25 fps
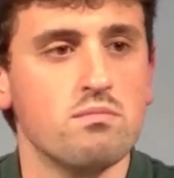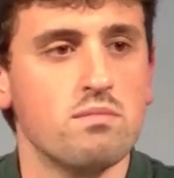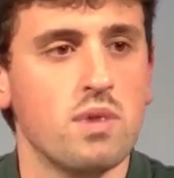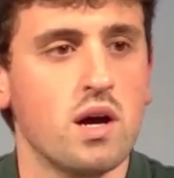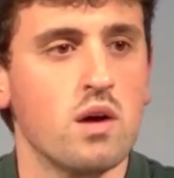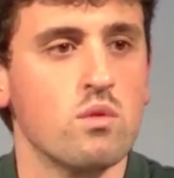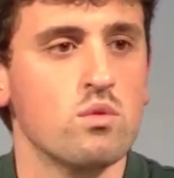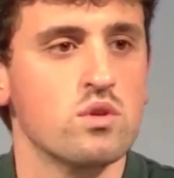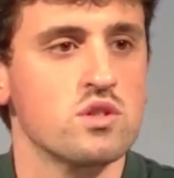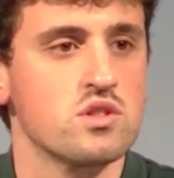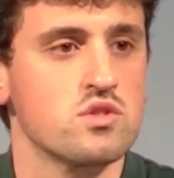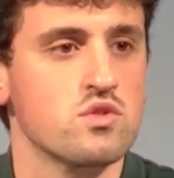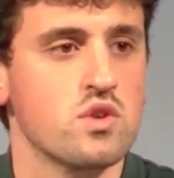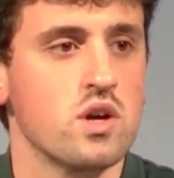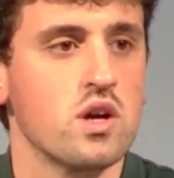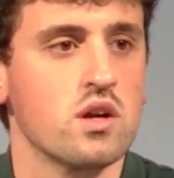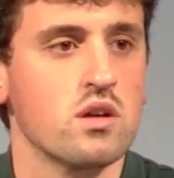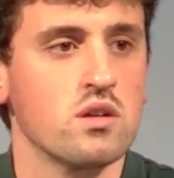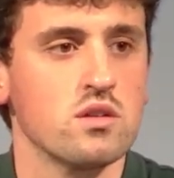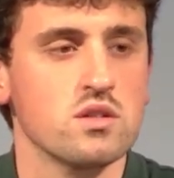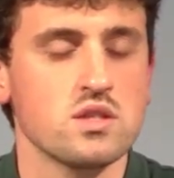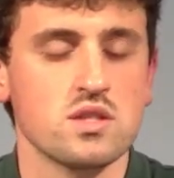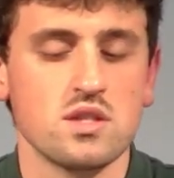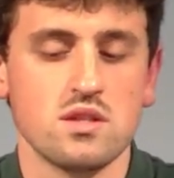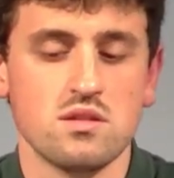power
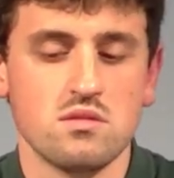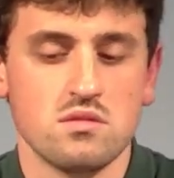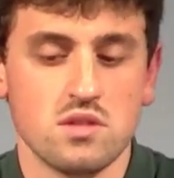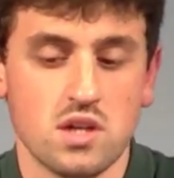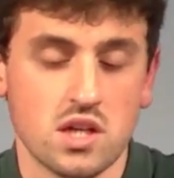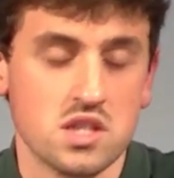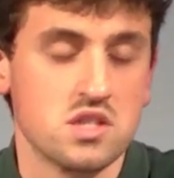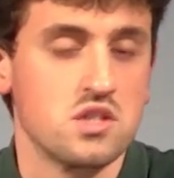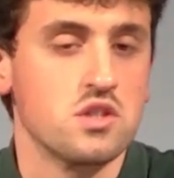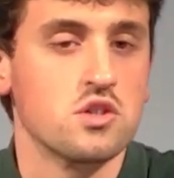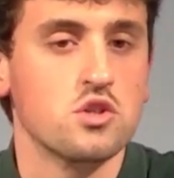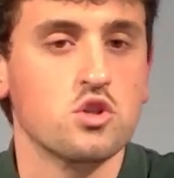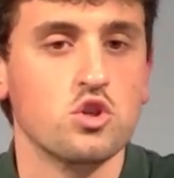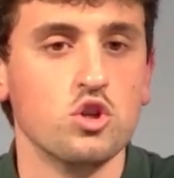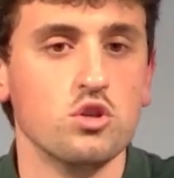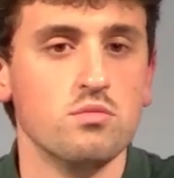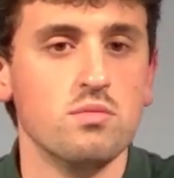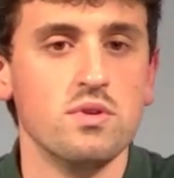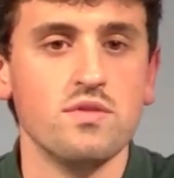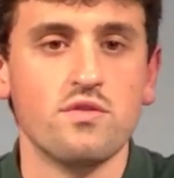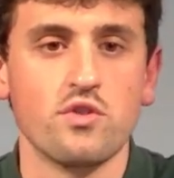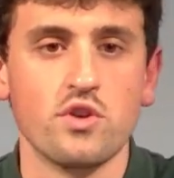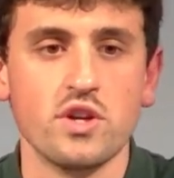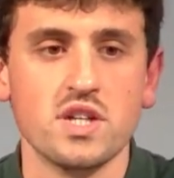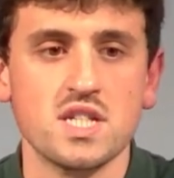struggles as there could
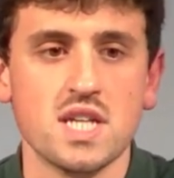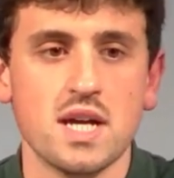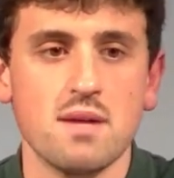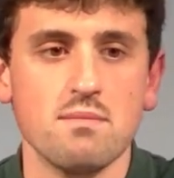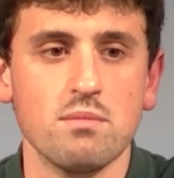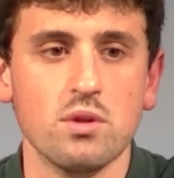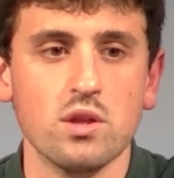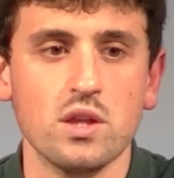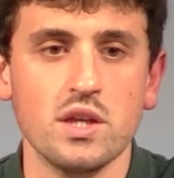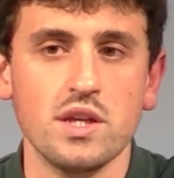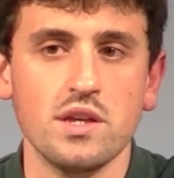be, for example,